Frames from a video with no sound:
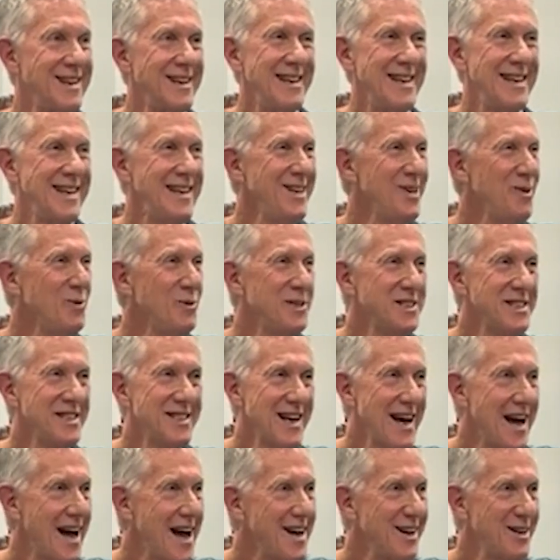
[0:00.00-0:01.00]
He was
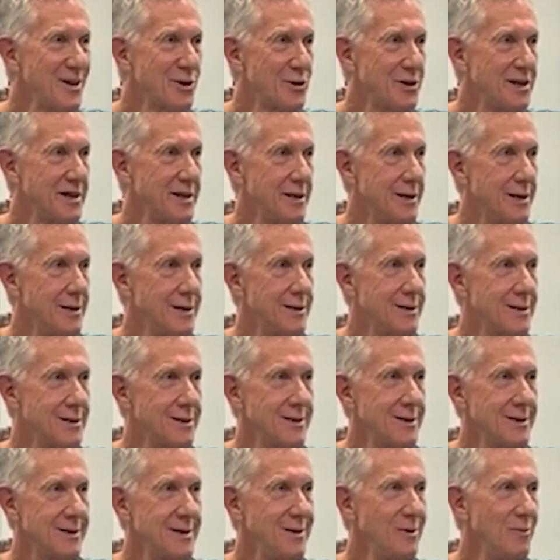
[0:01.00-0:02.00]
angry.
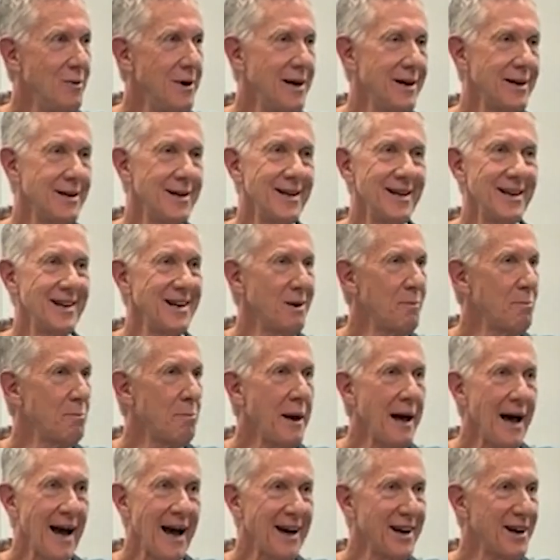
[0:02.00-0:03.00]
He wanted to get
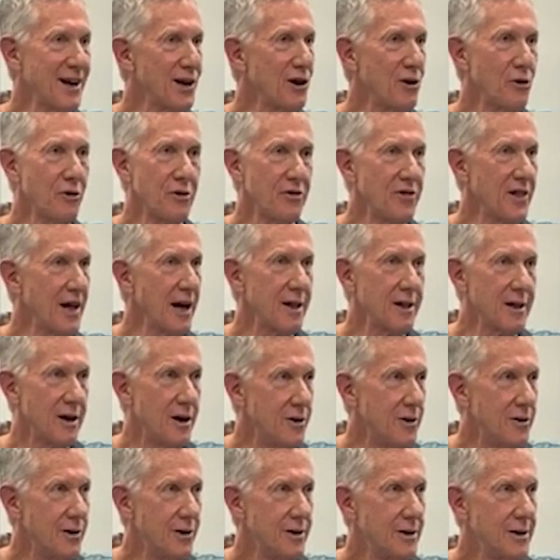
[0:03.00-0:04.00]
back at
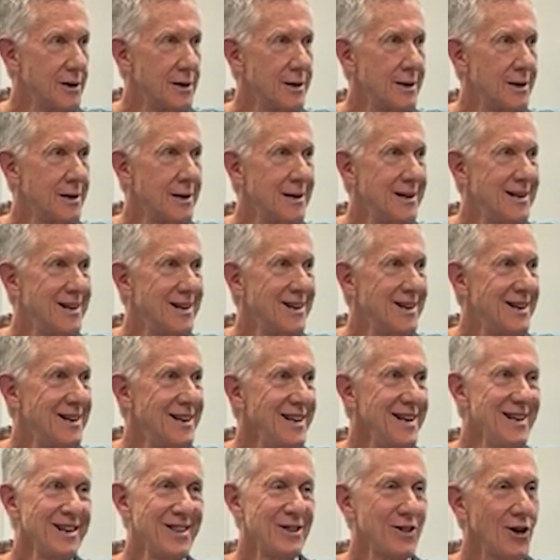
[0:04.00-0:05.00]
Othello.
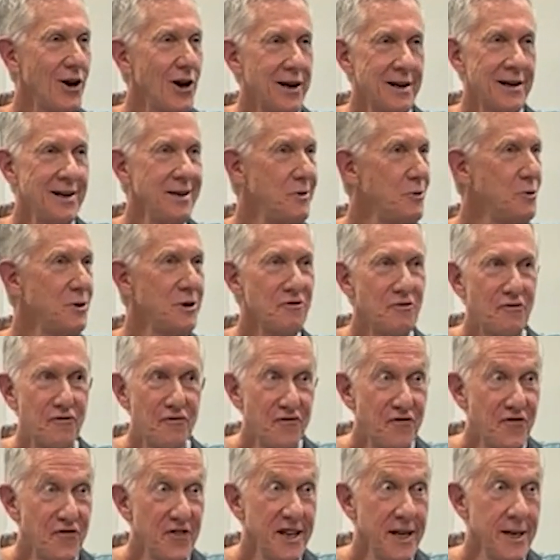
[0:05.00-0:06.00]
He thought he would
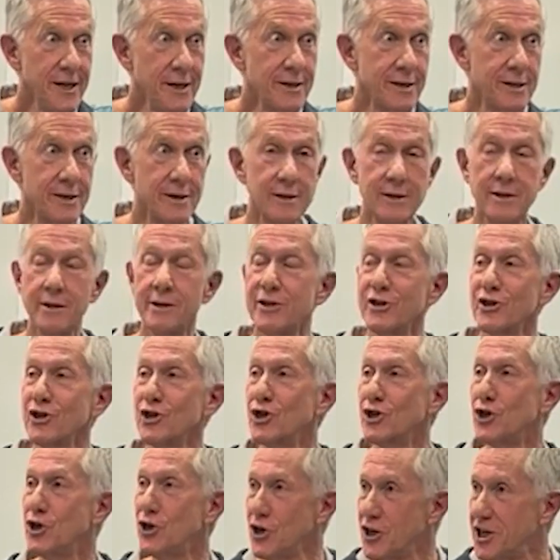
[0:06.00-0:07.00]
feel
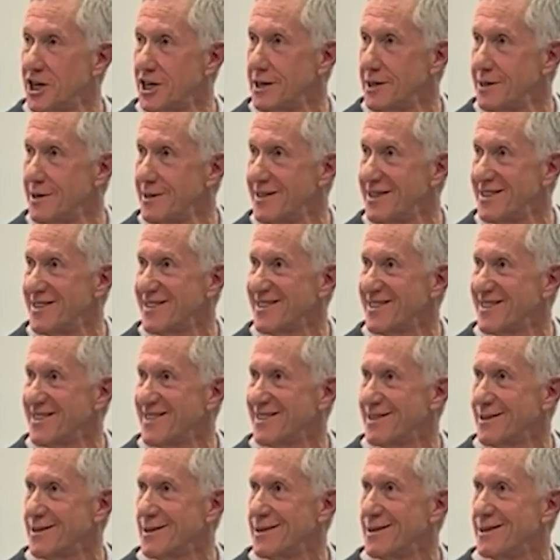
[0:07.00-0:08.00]
good
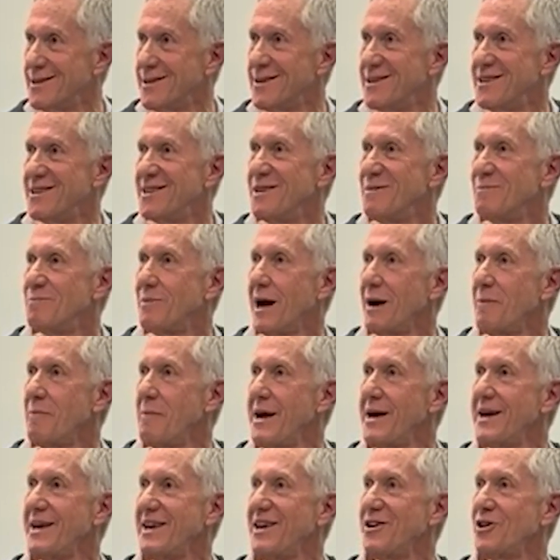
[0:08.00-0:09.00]
by
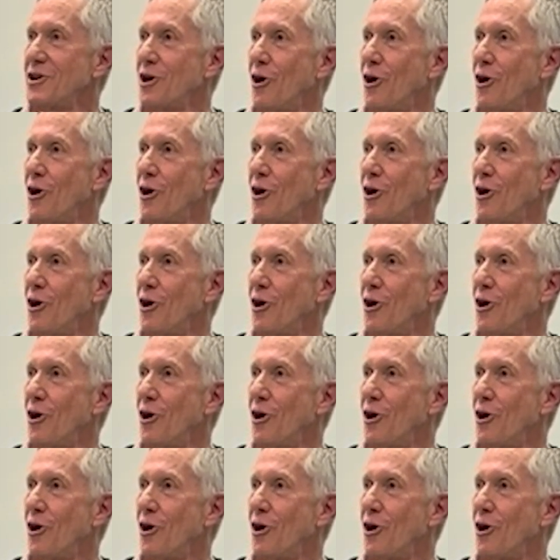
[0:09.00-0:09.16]
making